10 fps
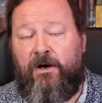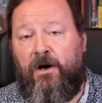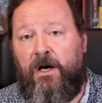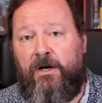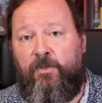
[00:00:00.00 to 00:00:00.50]

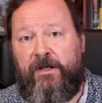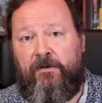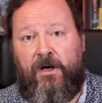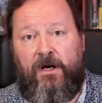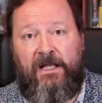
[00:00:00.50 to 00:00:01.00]
are,
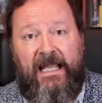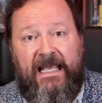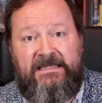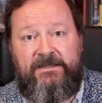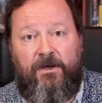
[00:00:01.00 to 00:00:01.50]
where our
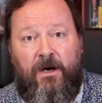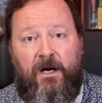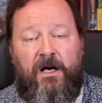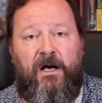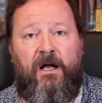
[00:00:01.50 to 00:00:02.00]
legs
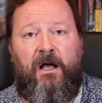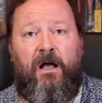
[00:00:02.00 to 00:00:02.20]
are,